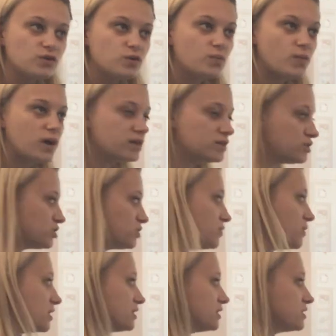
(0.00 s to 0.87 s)
if you want to
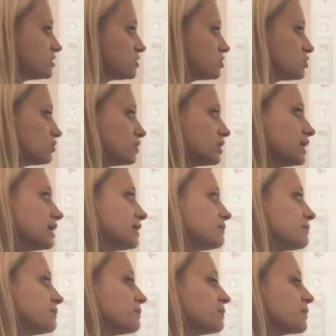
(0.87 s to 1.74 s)
on this screen.